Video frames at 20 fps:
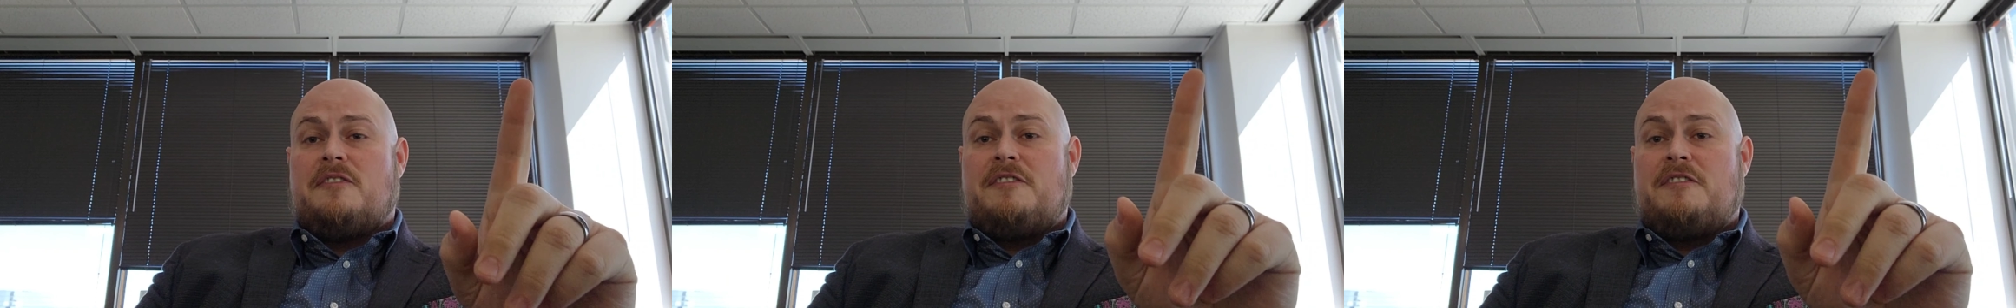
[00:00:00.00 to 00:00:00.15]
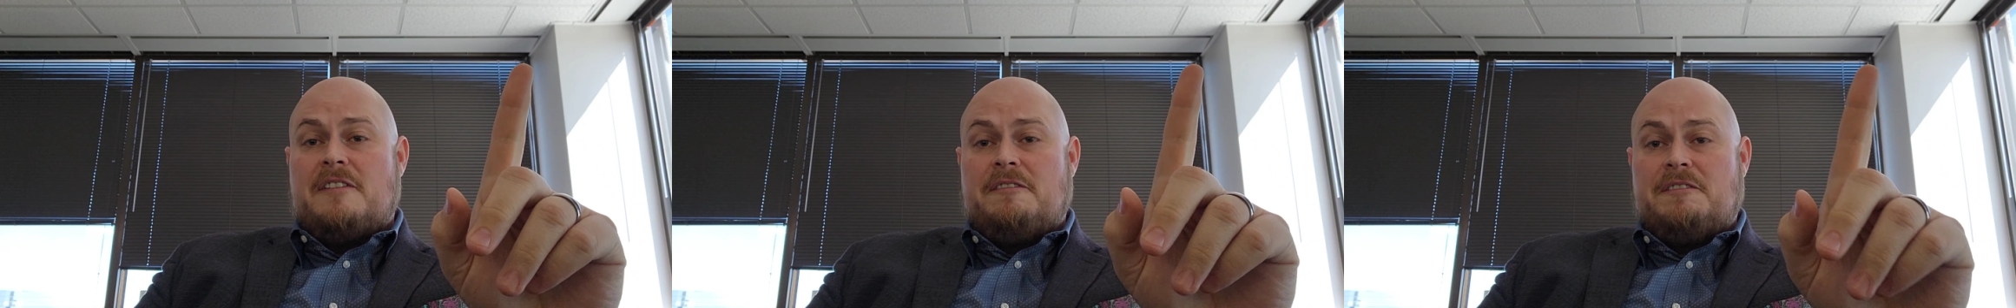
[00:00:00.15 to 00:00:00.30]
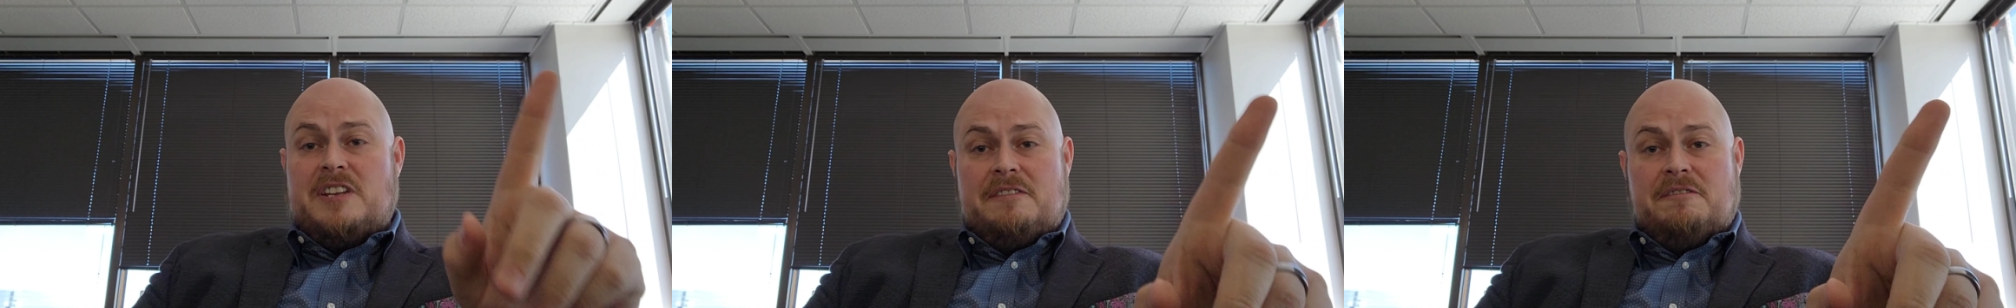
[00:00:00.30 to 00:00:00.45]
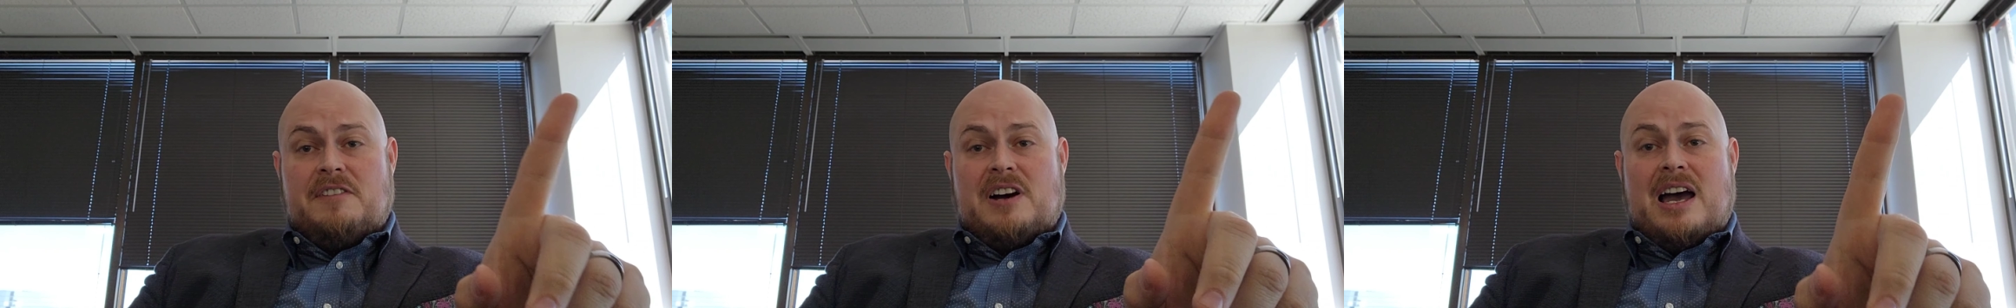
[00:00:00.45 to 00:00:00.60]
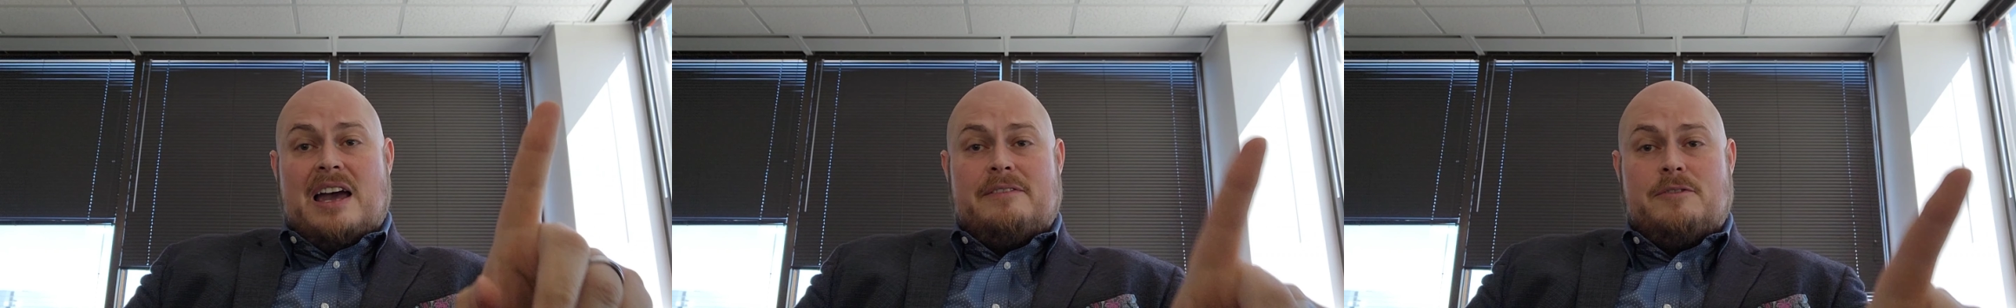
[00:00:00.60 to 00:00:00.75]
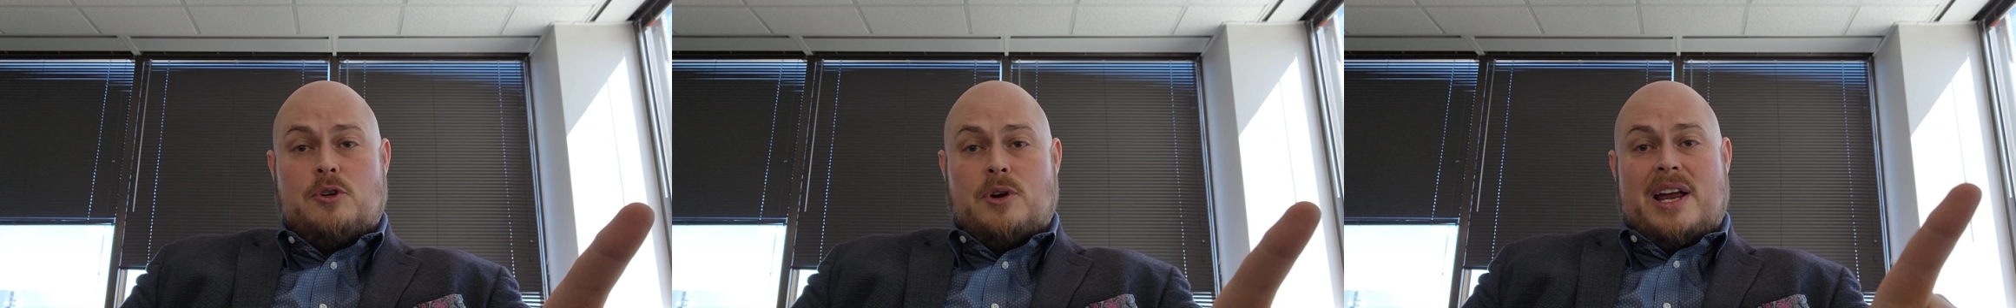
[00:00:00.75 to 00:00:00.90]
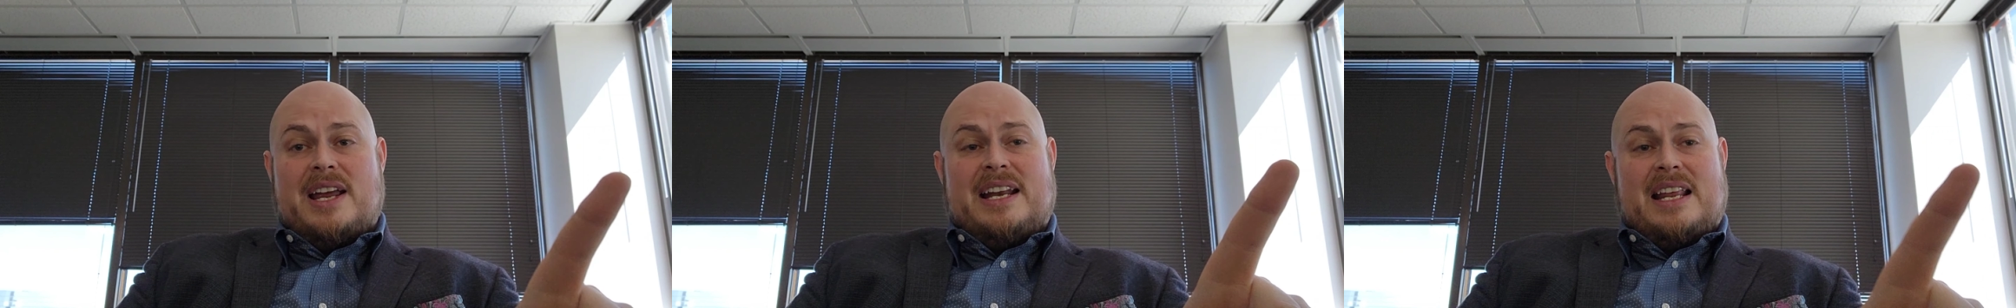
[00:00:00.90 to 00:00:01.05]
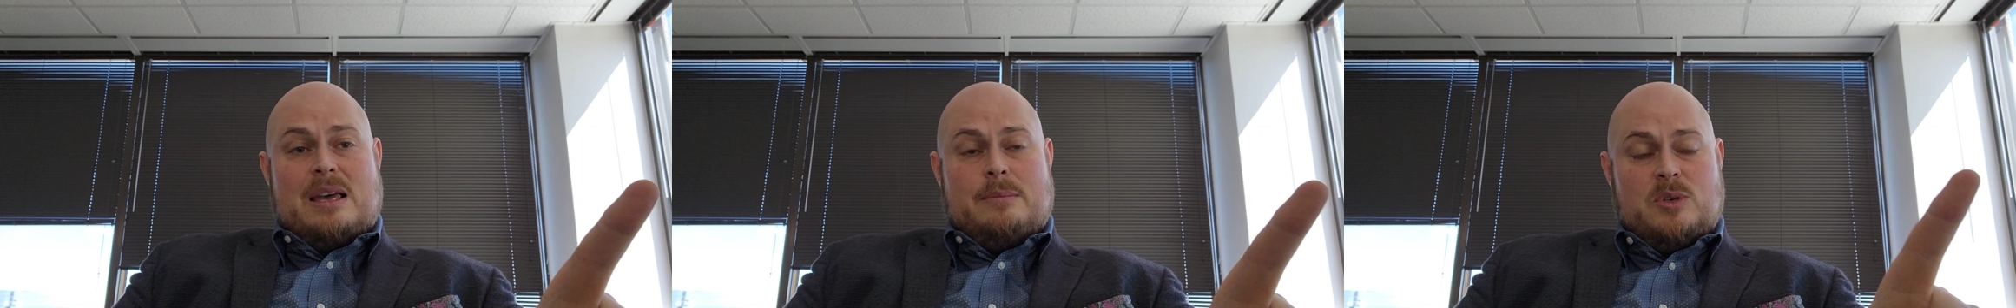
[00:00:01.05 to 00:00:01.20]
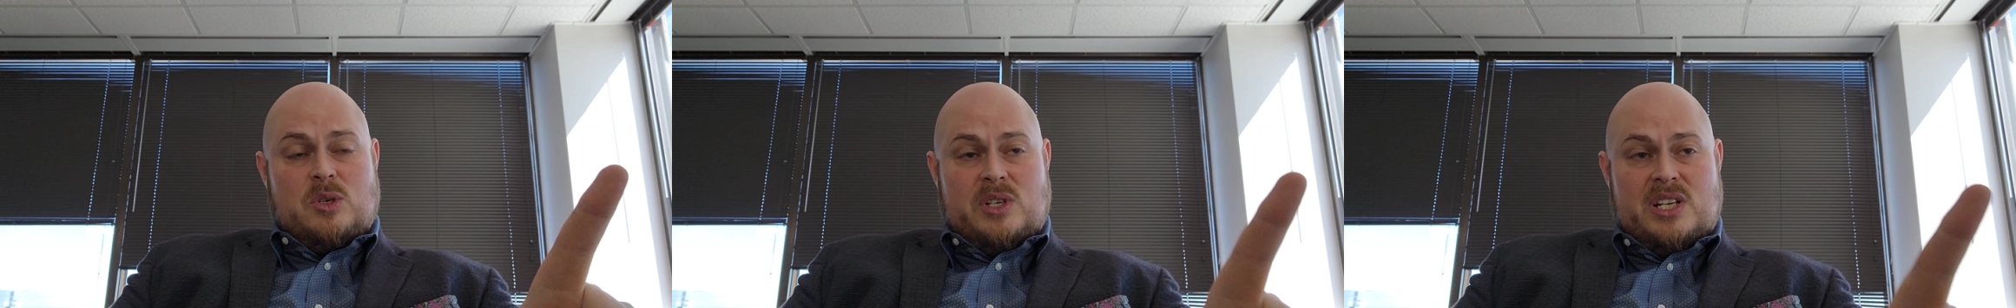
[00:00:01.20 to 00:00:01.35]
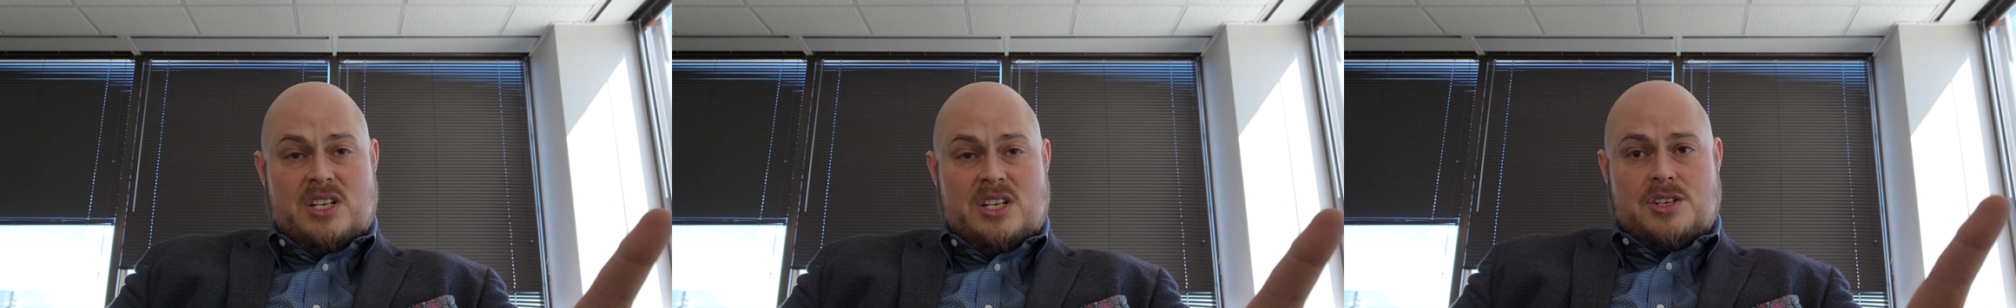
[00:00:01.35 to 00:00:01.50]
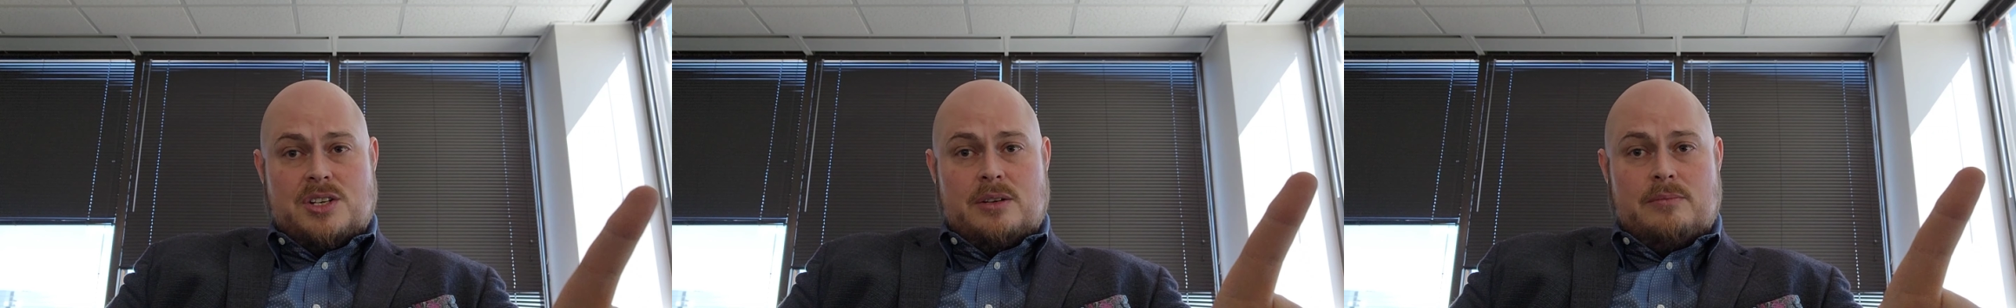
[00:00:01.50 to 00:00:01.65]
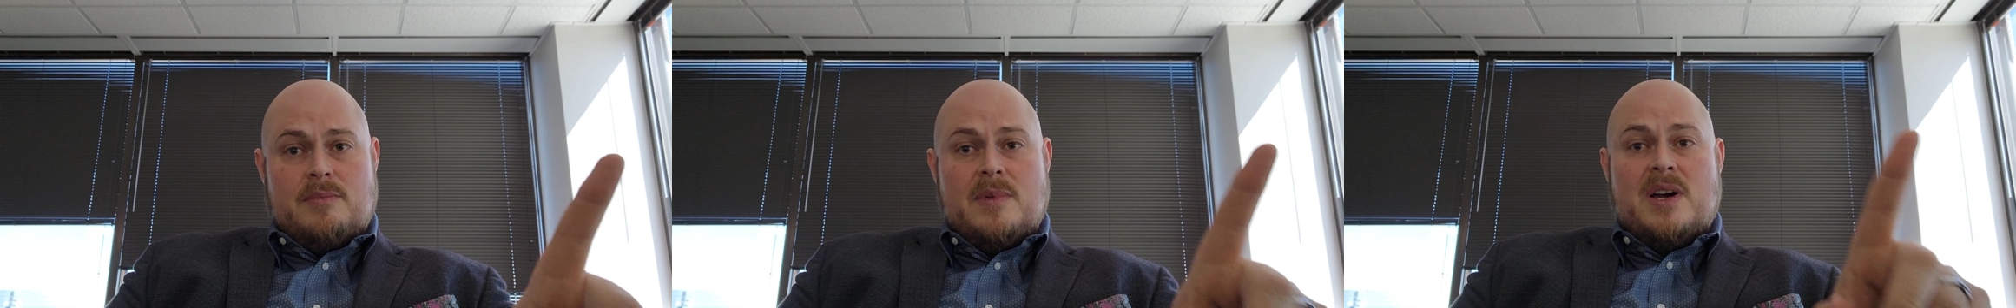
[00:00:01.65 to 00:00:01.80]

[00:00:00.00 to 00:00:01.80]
55 grain ammunition,